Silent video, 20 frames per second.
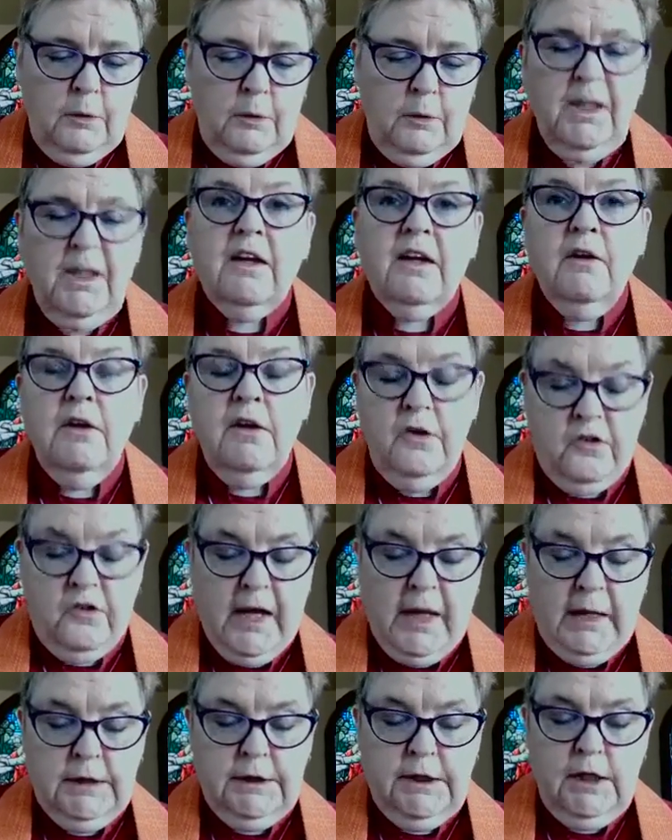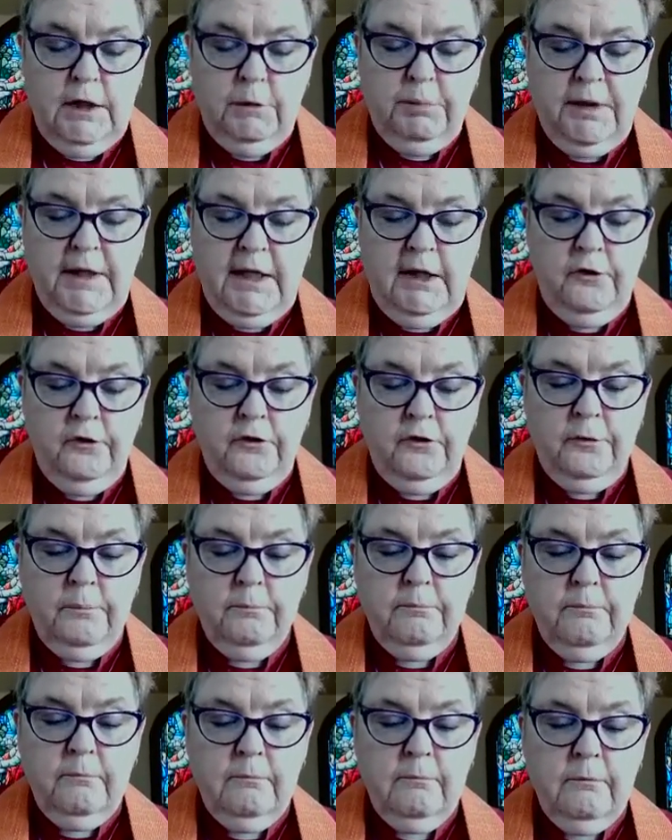But there is actually a
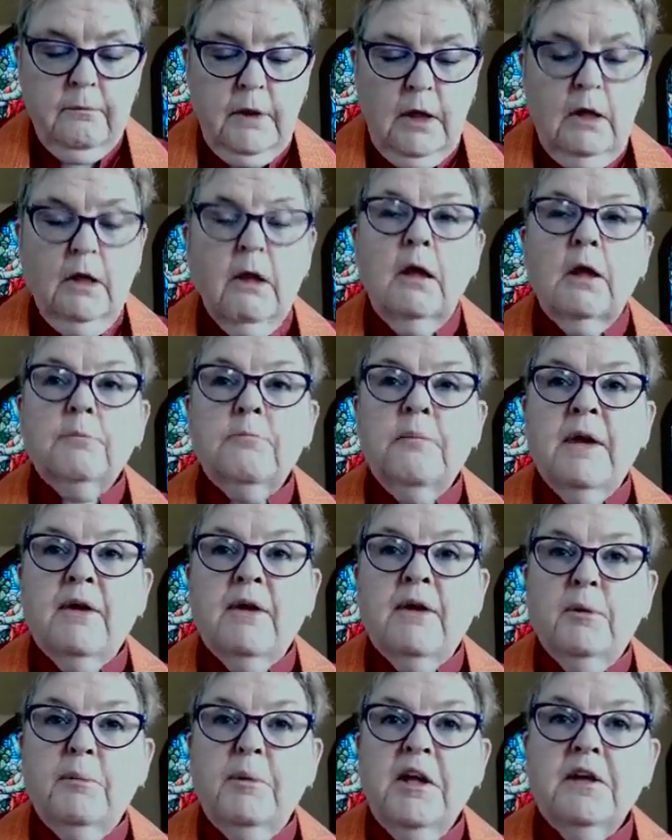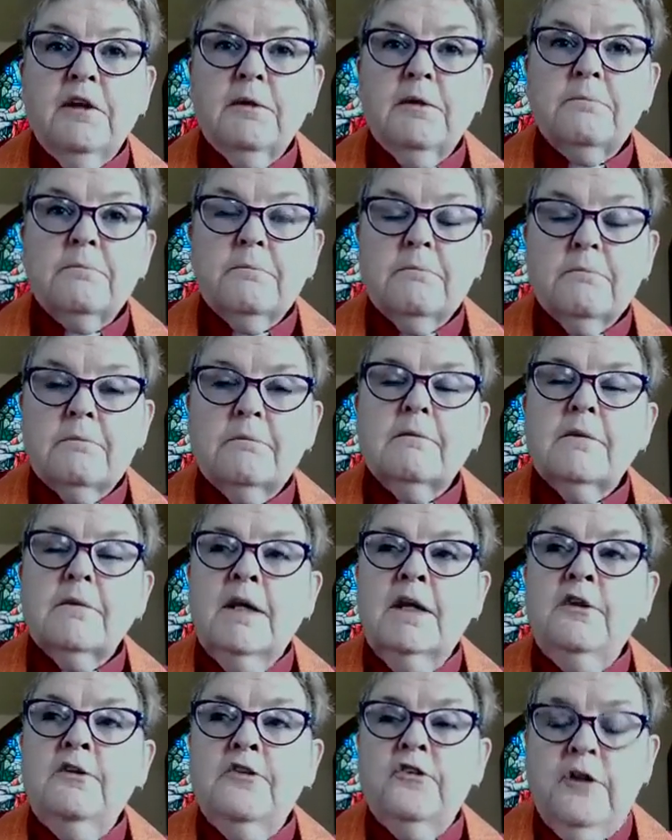place called Mirebah
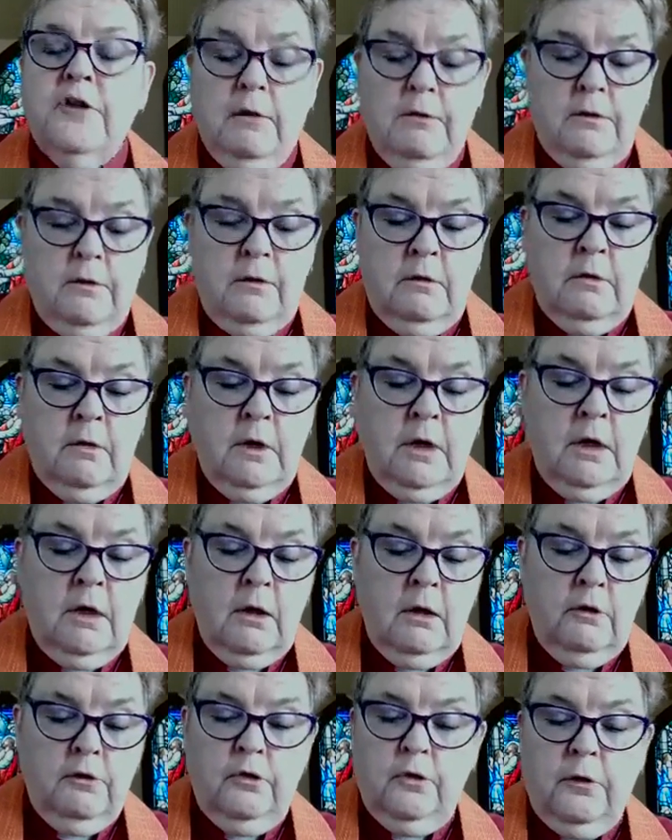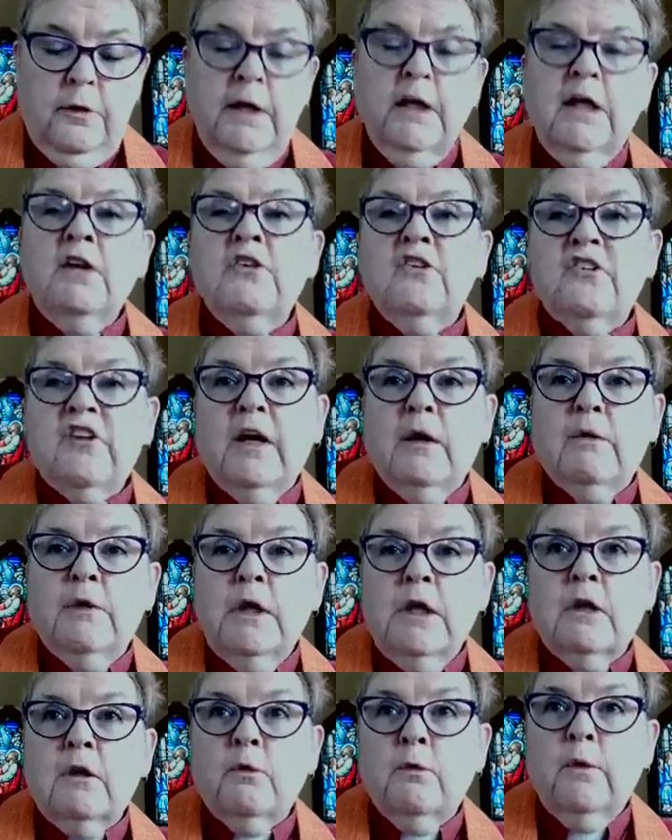in Saudi
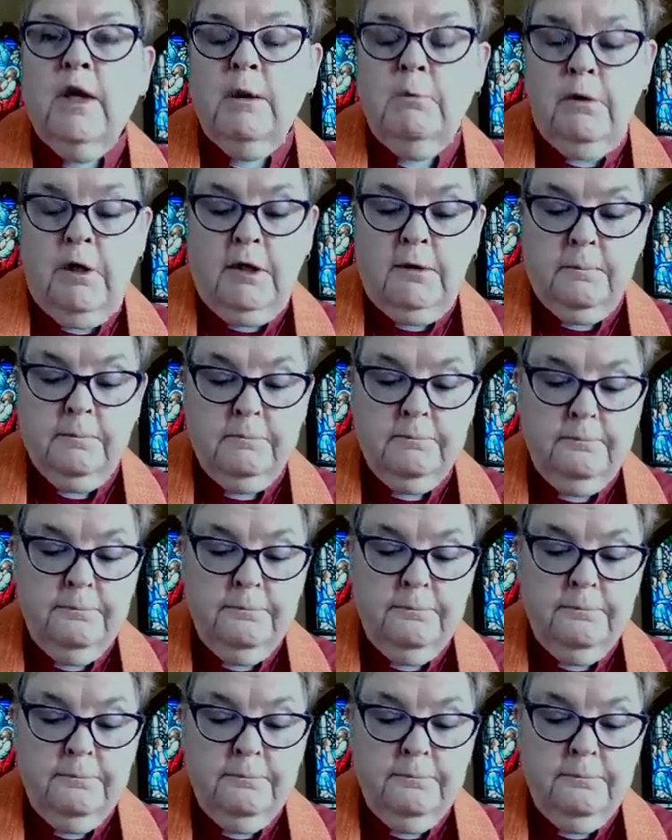Arabia.